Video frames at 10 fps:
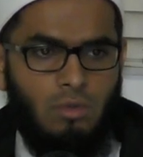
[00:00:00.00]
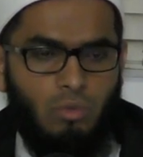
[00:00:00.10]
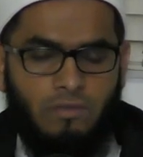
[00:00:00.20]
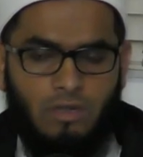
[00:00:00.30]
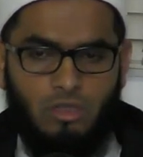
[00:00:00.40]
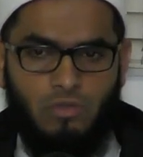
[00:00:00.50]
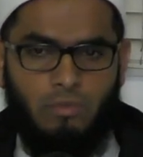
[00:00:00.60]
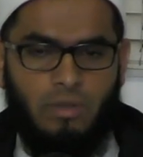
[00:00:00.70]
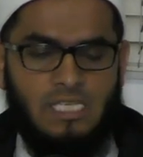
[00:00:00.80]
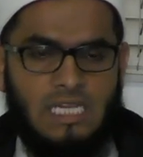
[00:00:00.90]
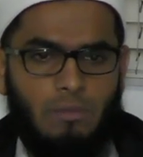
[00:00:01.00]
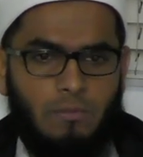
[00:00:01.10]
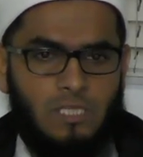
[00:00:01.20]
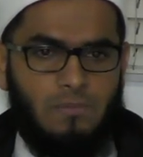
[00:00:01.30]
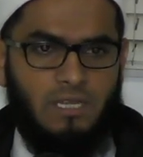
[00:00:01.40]
We've understood from an Islamic
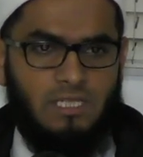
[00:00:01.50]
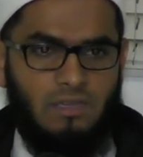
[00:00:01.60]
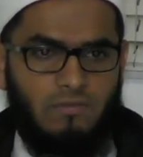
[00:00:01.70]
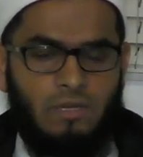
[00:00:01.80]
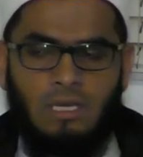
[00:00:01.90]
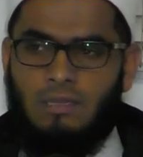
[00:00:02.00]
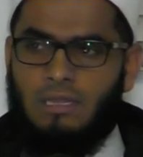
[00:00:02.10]
perspective